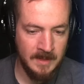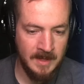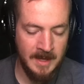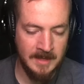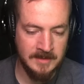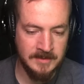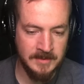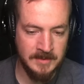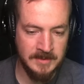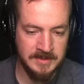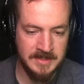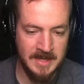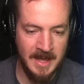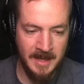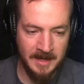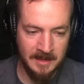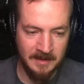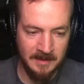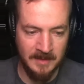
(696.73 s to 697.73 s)
Yeah, so there's
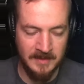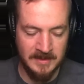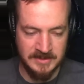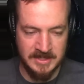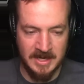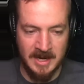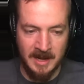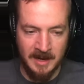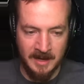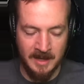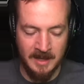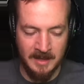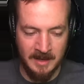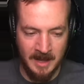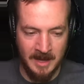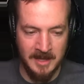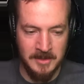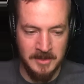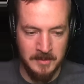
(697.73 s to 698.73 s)
not a there's not a
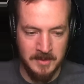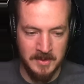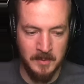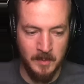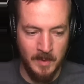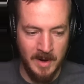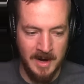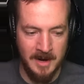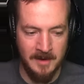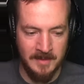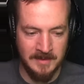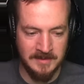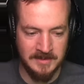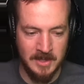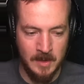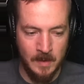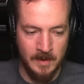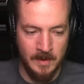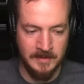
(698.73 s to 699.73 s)
lot you can wear that's
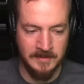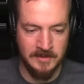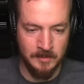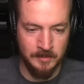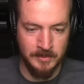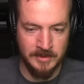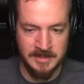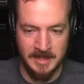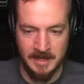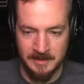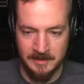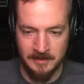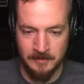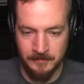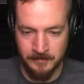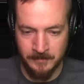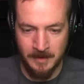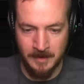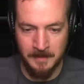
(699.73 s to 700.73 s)
going to protect
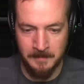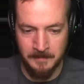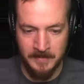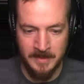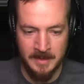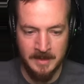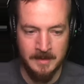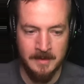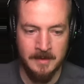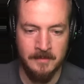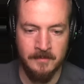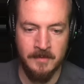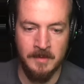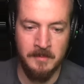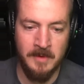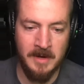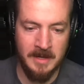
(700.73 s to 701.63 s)
you from from